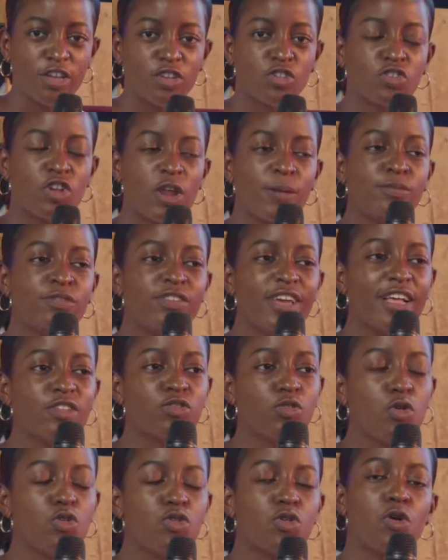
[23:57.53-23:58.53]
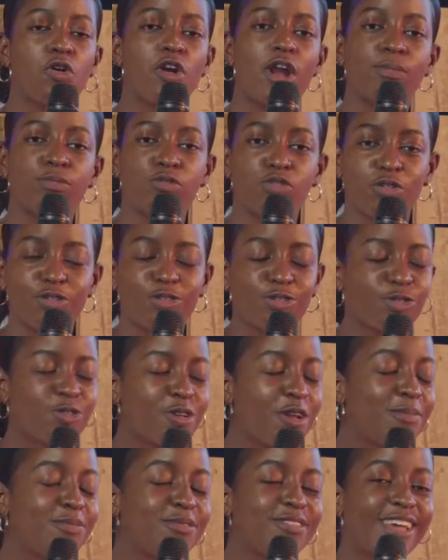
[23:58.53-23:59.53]
scriptures on corruption,
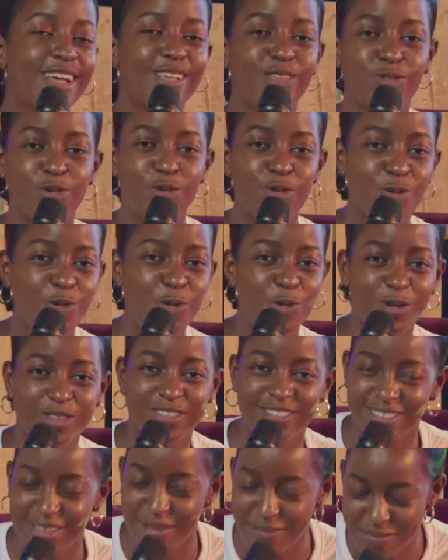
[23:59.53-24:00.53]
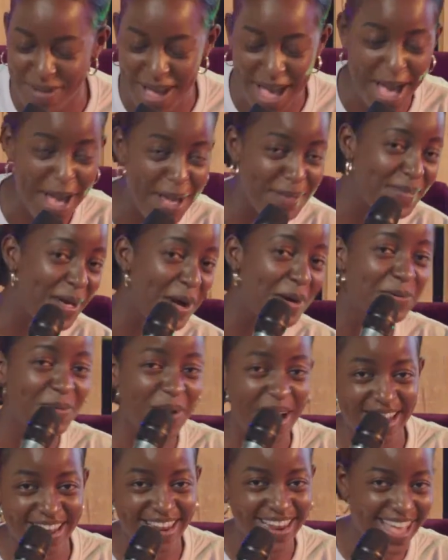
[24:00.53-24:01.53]
scriptures on gossip. Aba
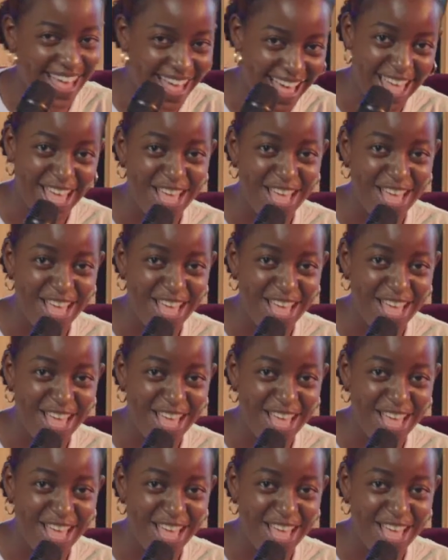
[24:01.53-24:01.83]
wala.